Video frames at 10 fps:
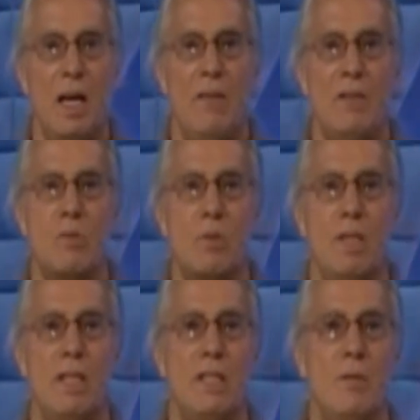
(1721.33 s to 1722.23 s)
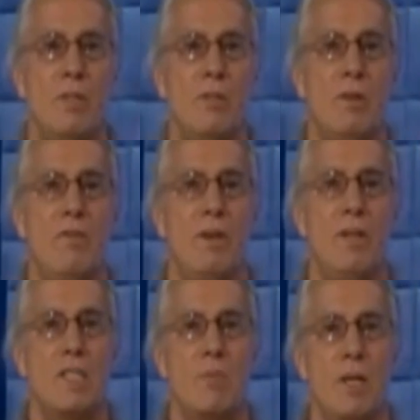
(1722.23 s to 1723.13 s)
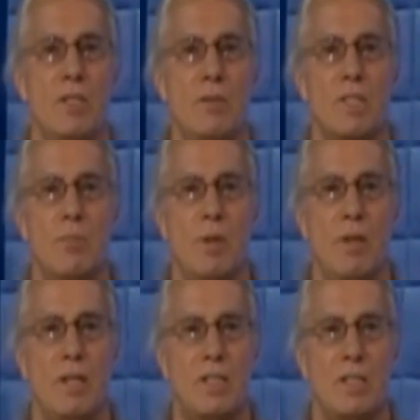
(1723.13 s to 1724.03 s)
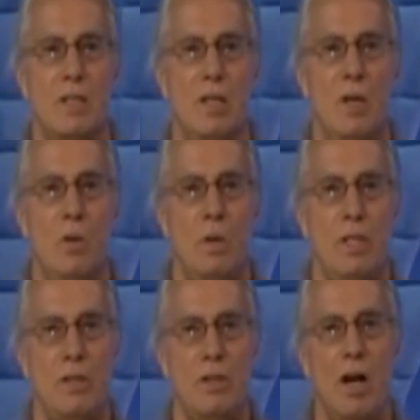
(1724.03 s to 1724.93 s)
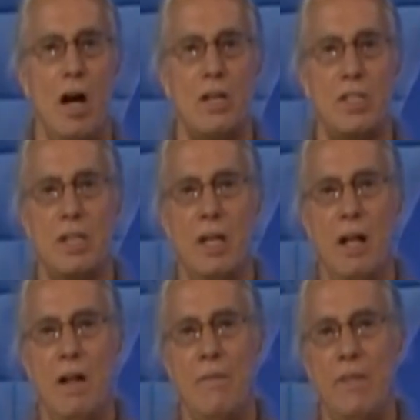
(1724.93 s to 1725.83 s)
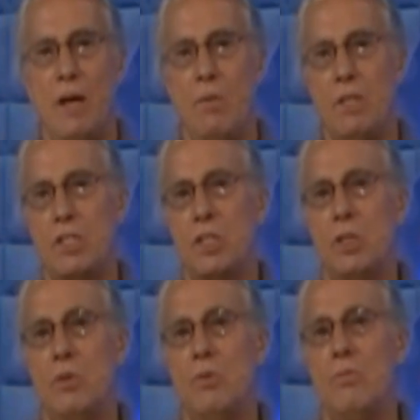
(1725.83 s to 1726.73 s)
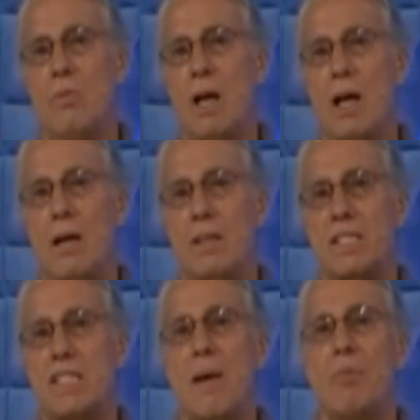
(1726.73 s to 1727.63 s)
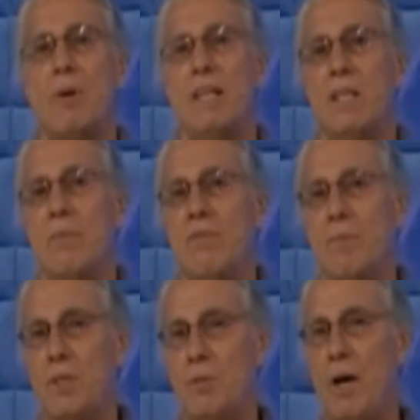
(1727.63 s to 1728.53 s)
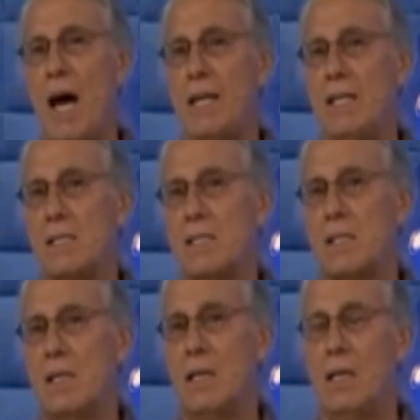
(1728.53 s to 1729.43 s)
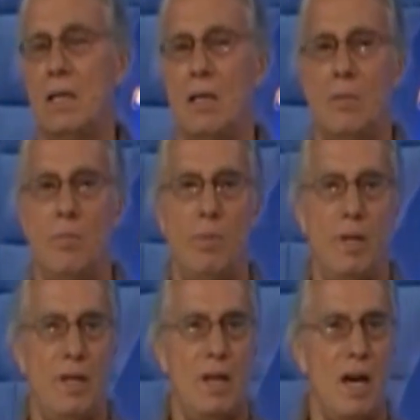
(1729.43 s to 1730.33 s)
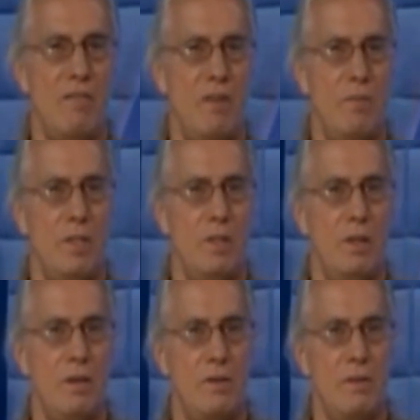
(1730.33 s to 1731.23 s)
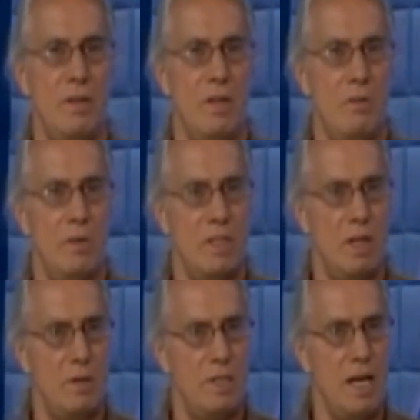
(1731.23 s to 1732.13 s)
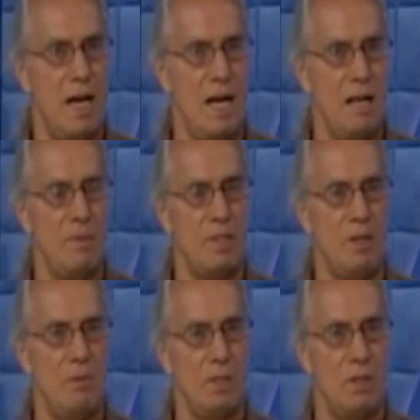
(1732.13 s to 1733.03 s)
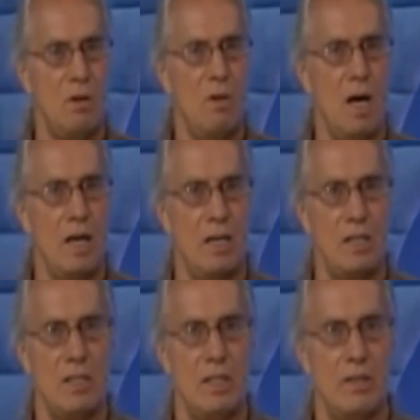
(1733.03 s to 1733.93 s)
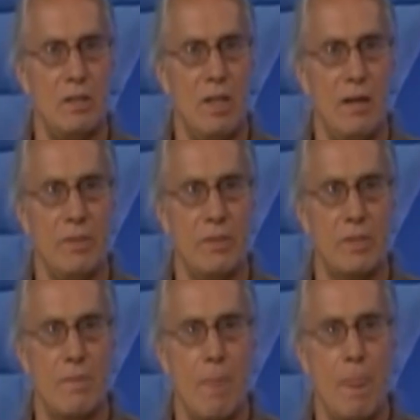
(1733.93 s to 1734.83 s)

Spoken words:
and this would lead them into a very special experience within their hearts that would soon separate them from their bodies, but not from the earth. In other words, they would die, but they wouldn't go on into the other levels.